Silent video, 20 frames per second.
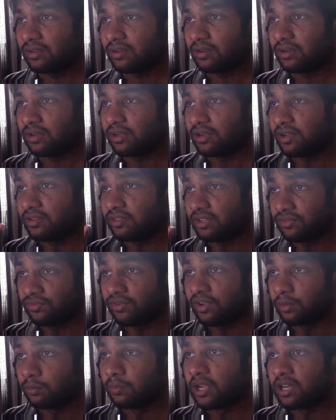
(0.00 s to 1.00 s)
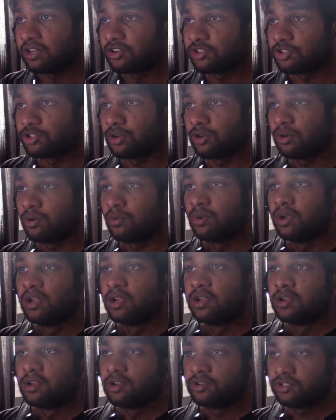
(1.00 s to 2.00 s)
the Figure Mania show,
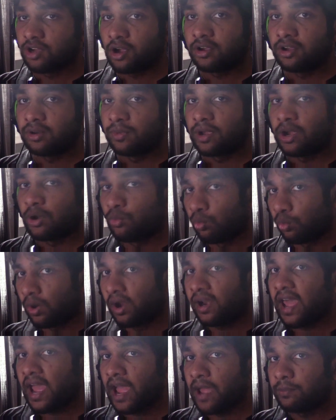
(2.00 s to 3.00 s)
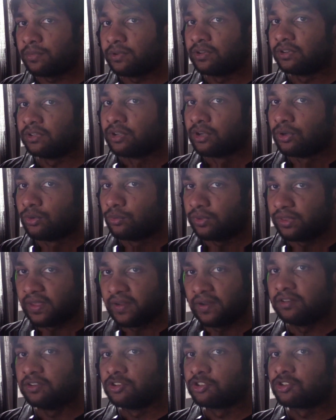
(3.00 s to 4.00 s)
talking about what happened with
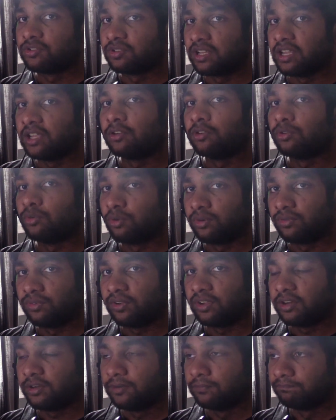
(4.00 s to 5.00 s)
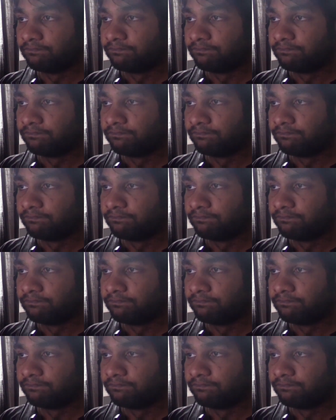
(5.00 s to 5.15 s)
that initial King Ghidorah figure.